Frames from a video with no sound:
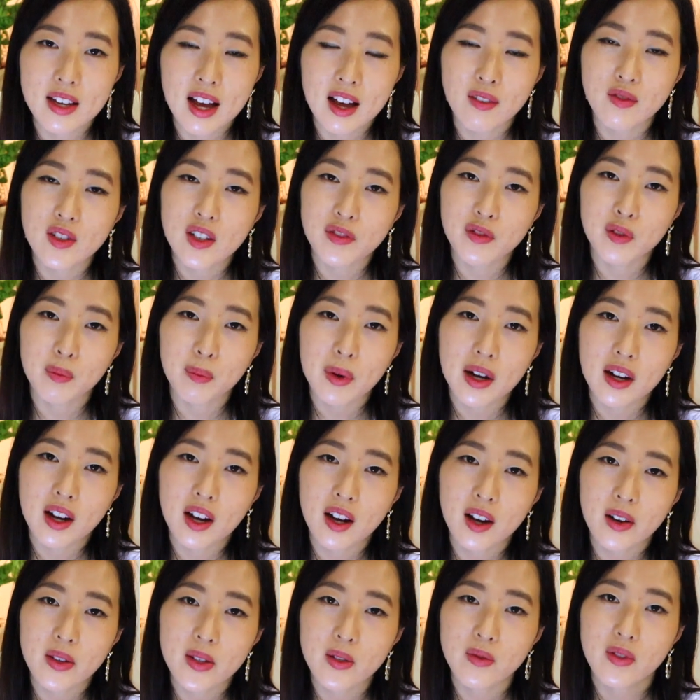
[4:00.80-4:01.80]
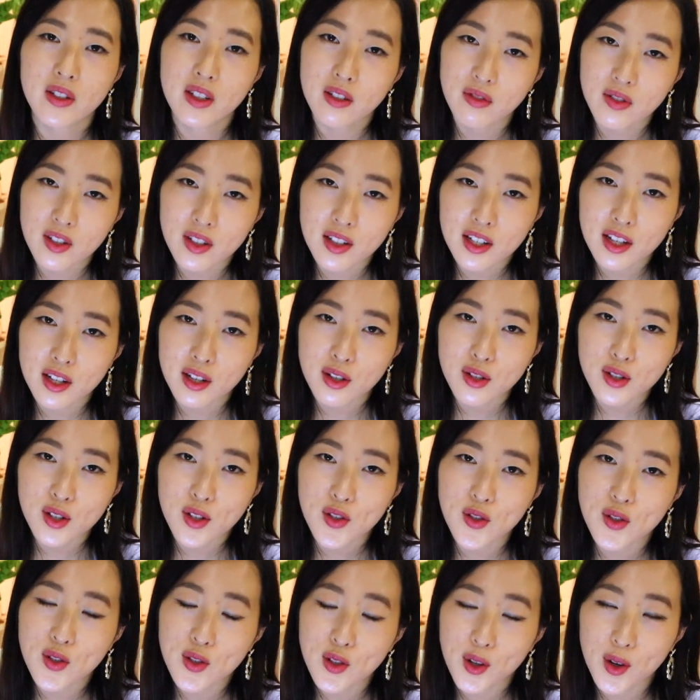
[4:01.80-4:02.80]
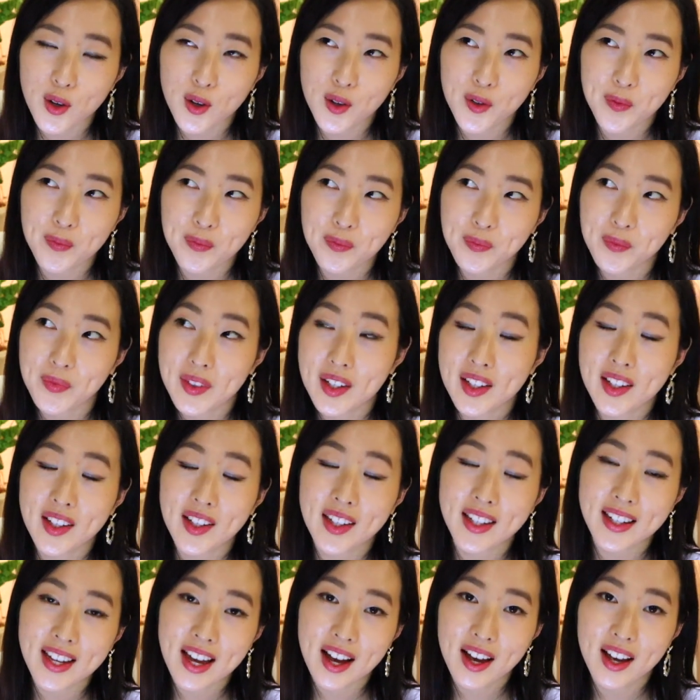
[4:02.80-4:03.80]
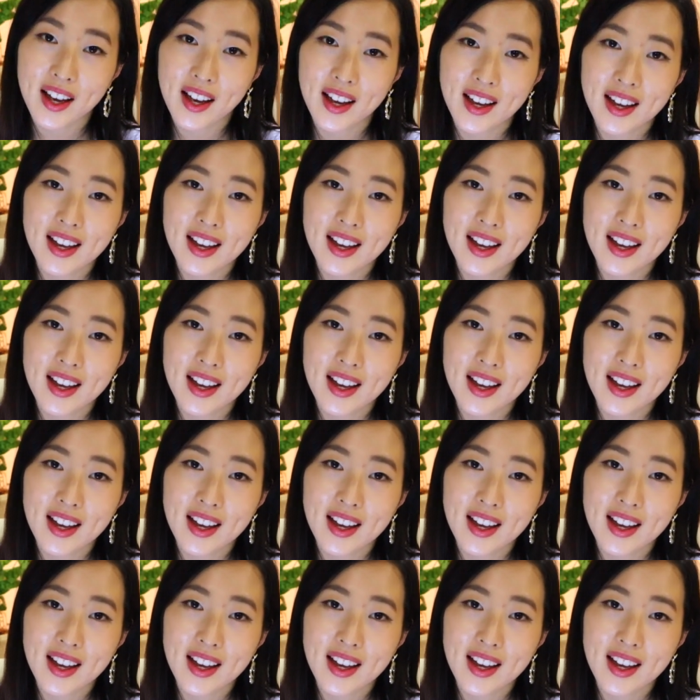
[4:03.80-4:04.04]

I have different bank accounts for different things. So yeah.